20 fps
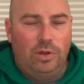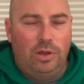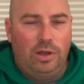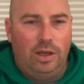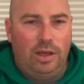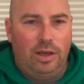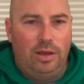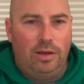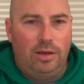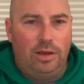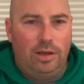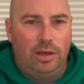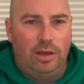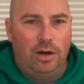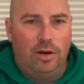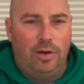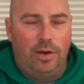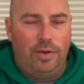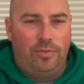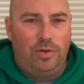
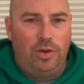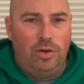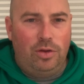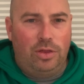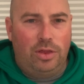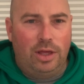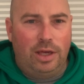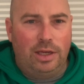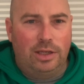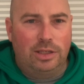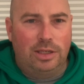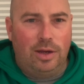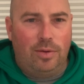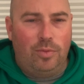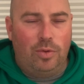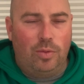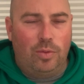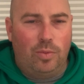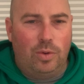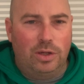If you think
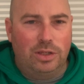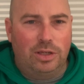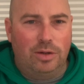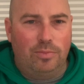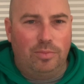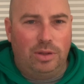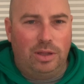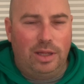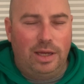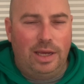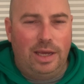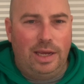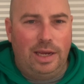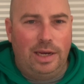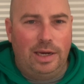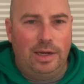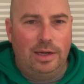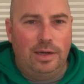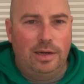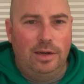someone wasn't
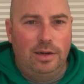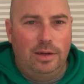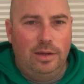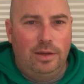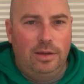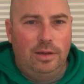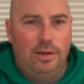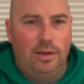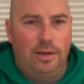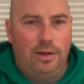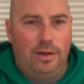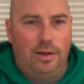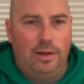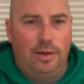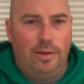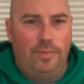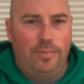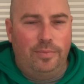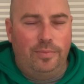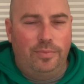playing
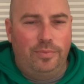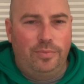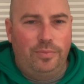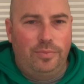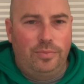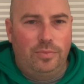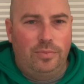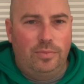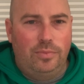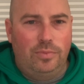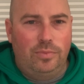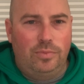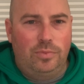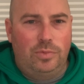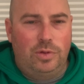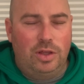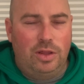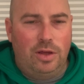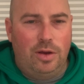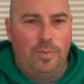
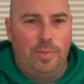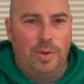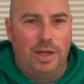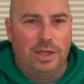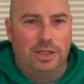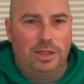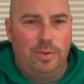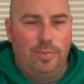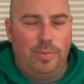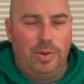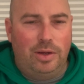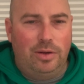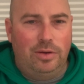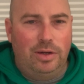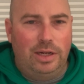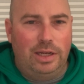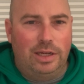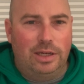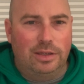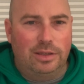to their best
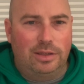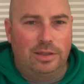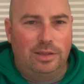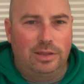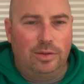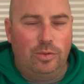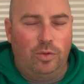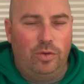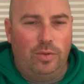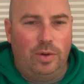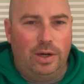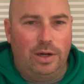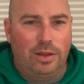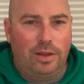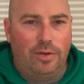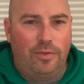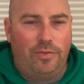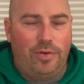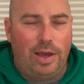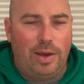ability because one of
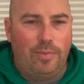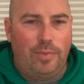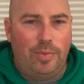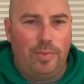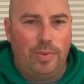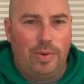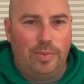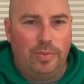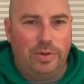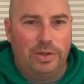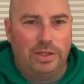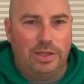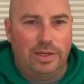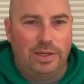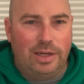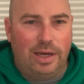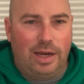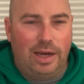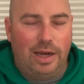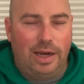their family members had
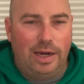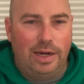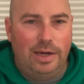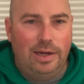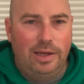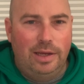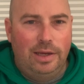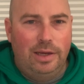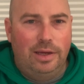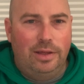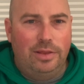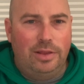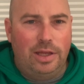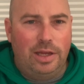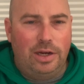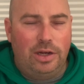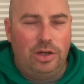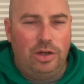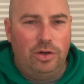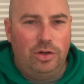died,
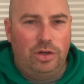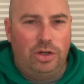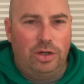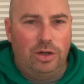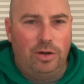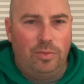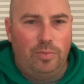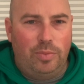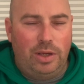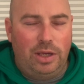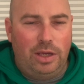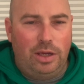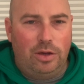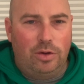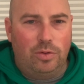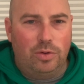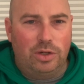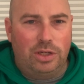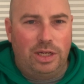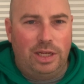then you shouldn't be
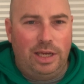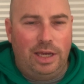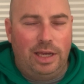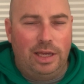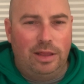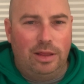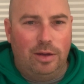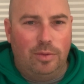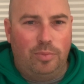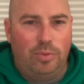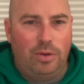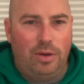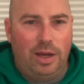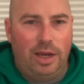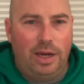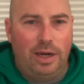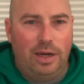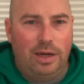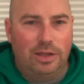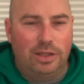critiquing their
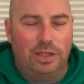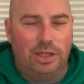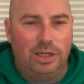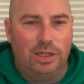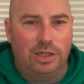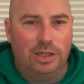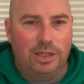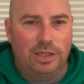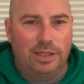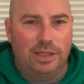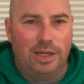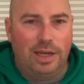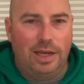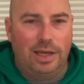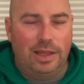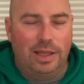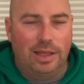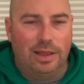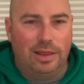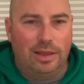play to essentially
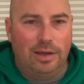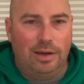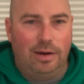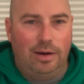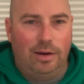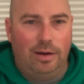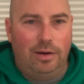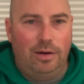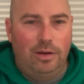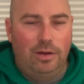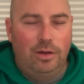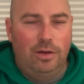say that they're